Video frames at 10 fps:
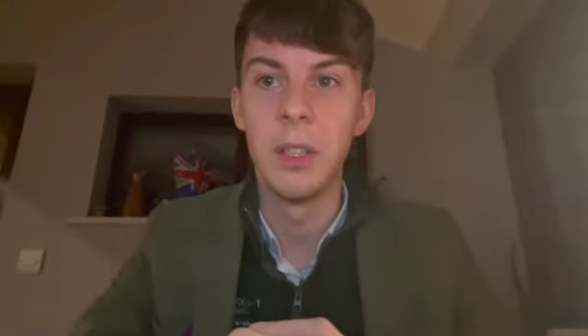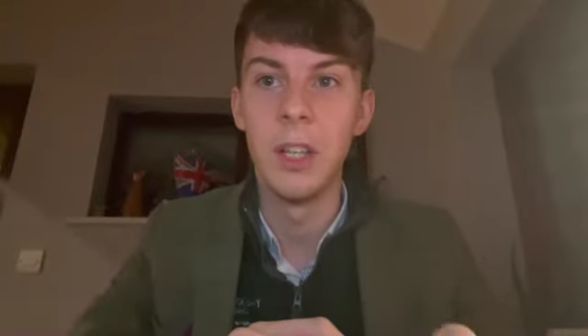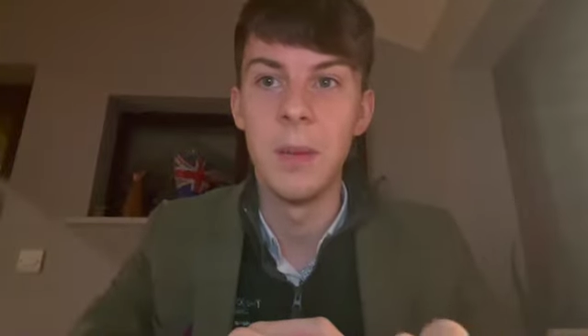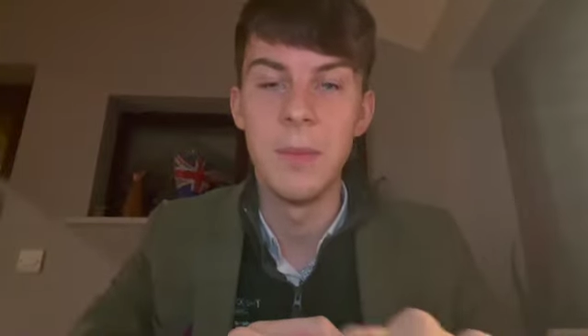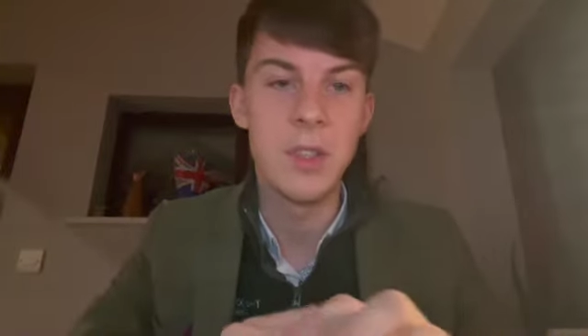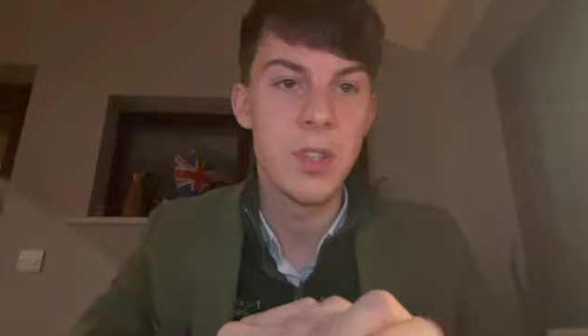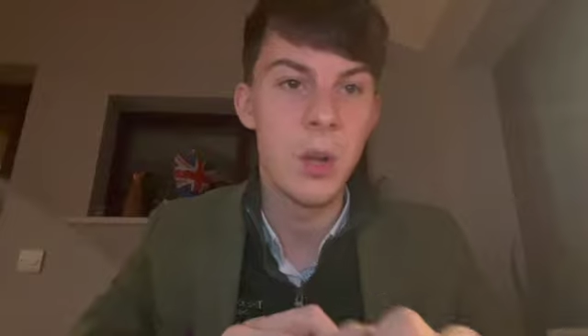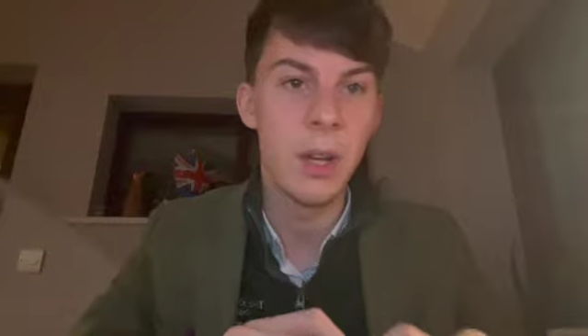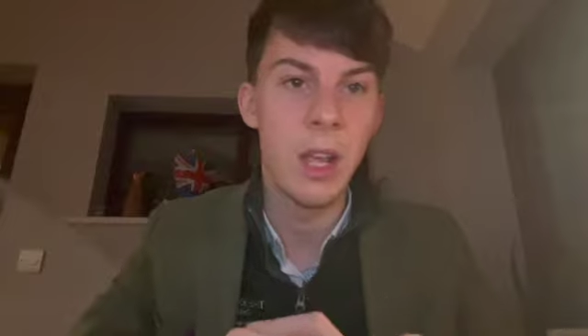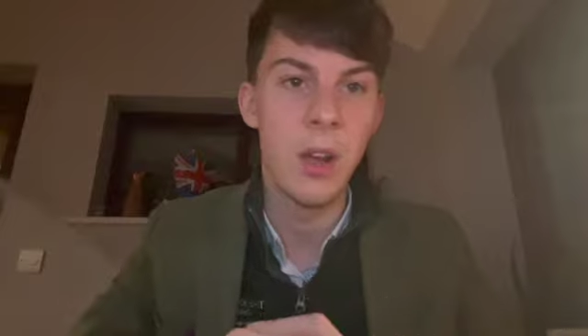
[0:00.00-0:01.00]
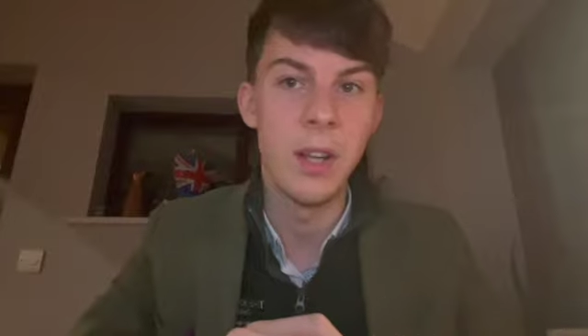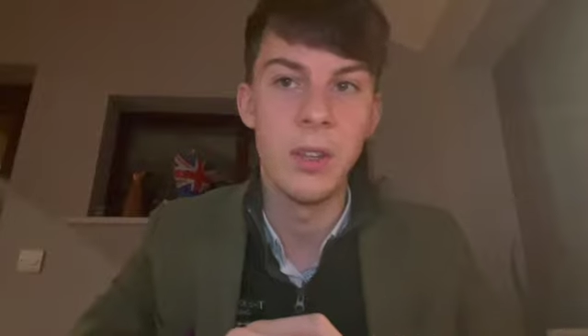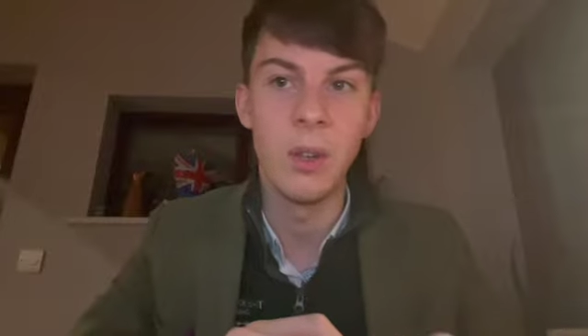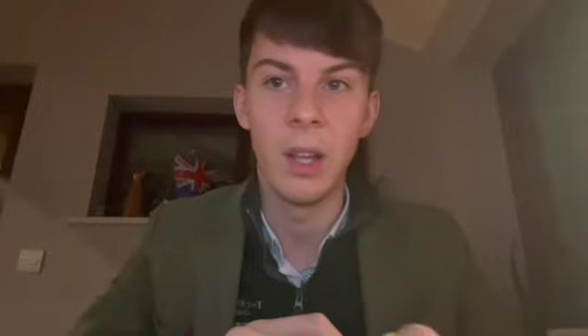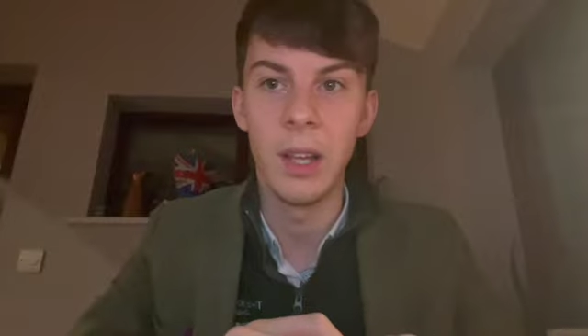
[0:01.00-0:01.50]
There's two in here I
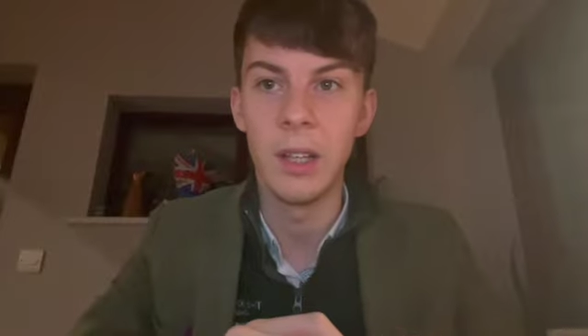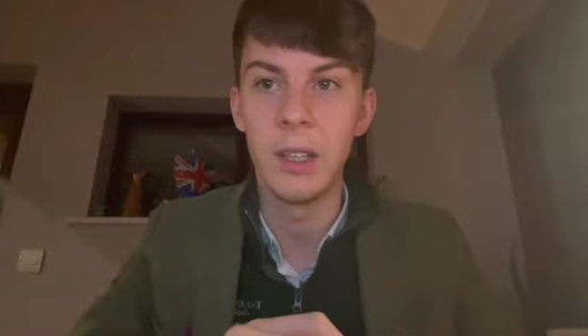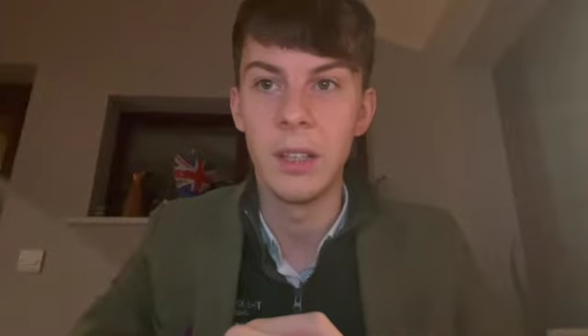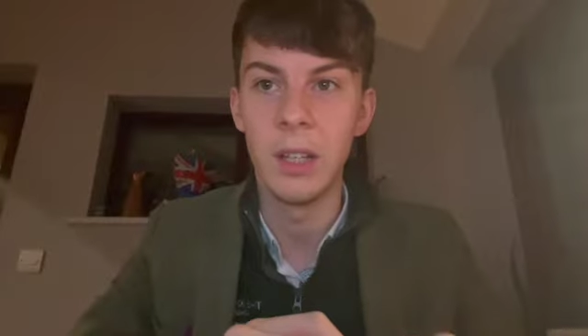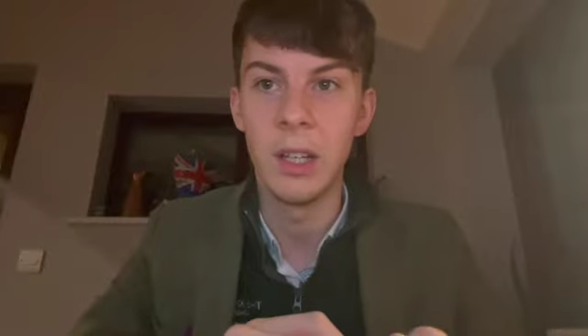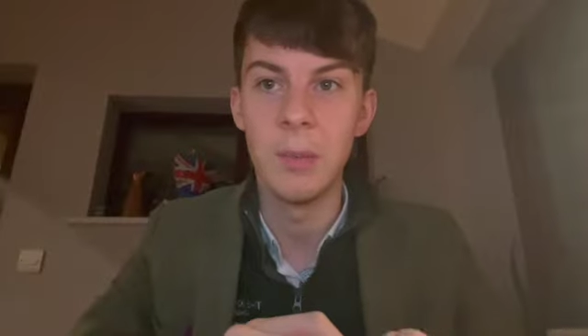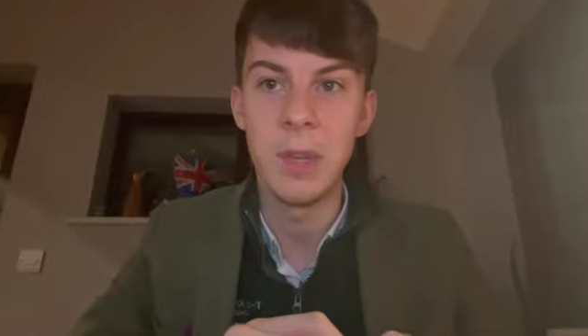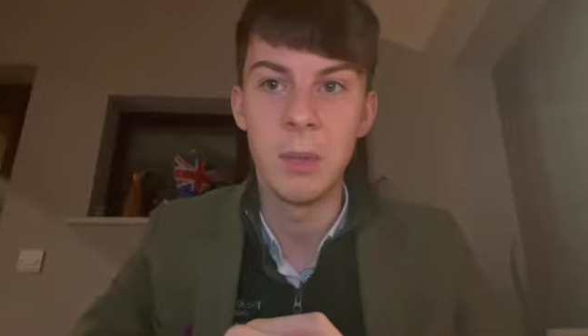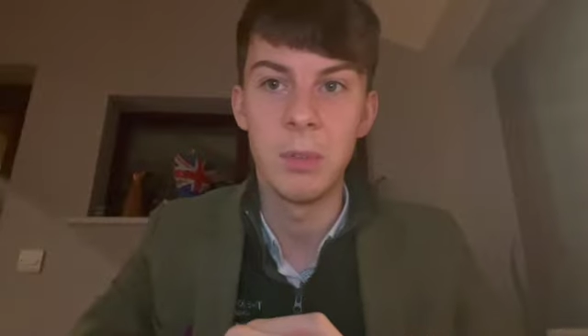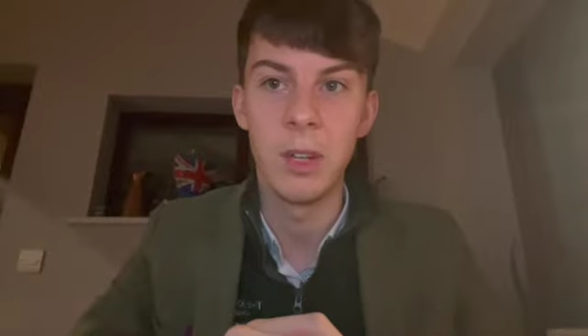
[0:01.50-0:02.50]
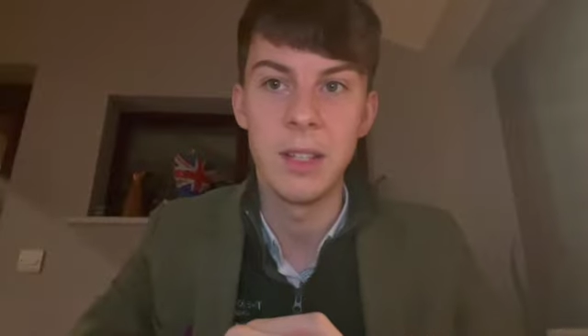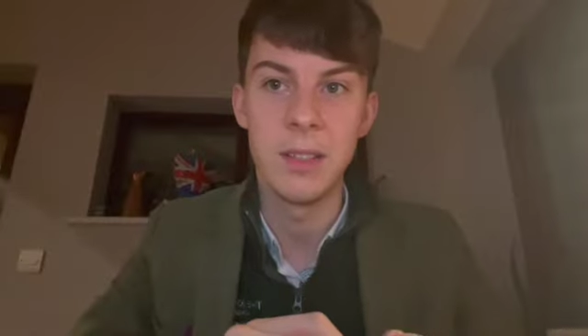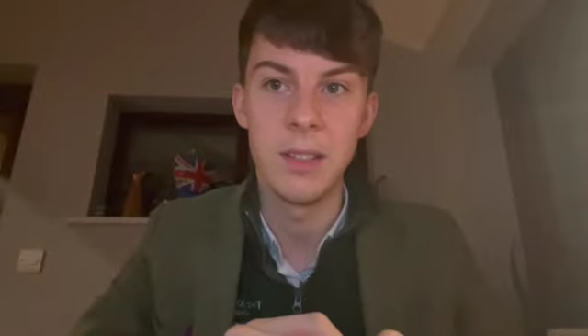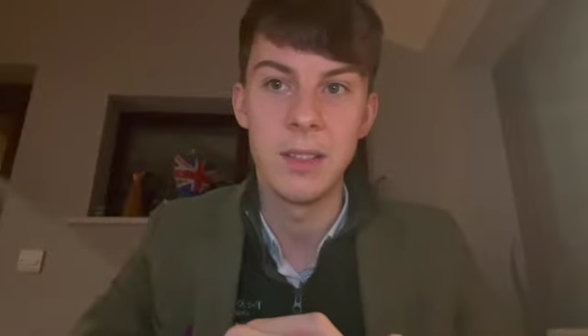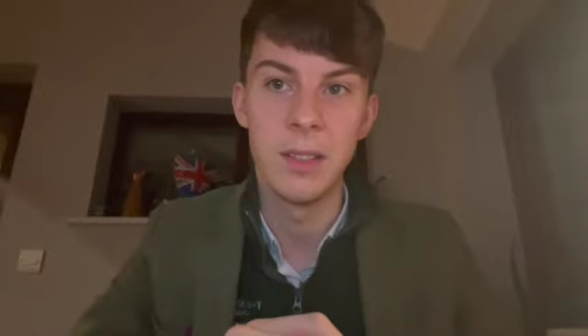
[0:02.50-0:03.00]
do like at big
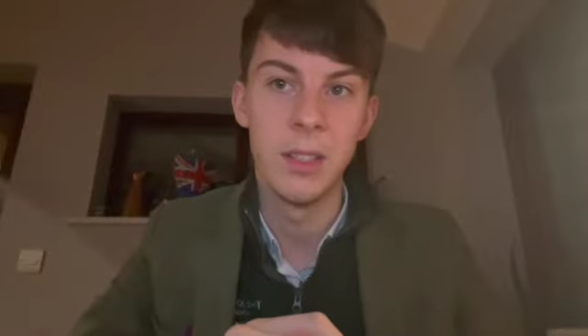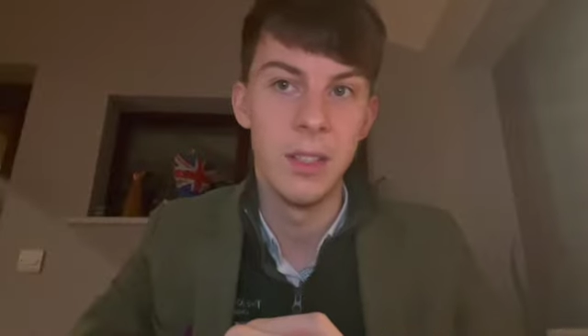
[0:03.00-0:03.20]
prices.